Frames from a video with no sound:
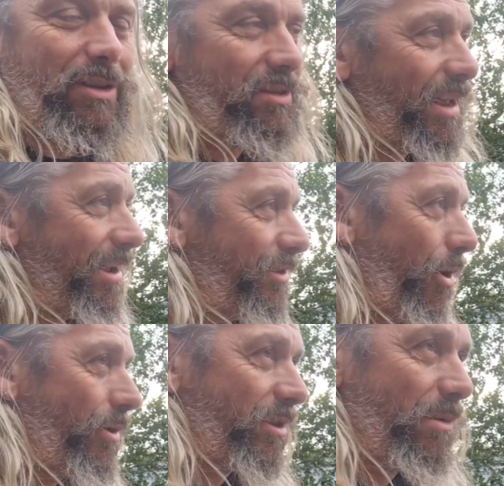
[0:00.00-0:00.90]
say
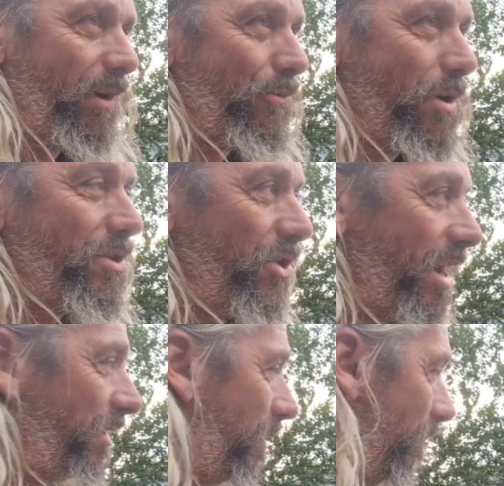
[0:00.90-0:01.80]
sorry to my friend
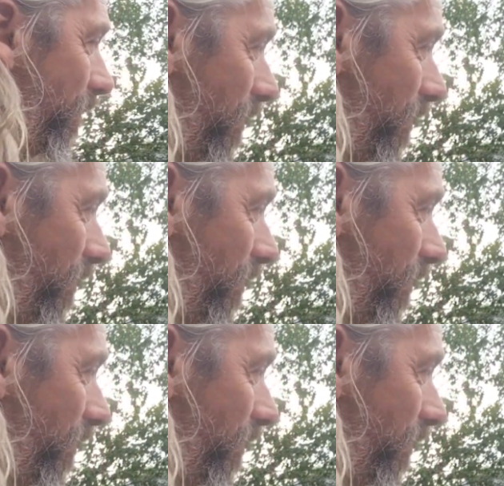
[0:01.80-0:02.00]
Jason for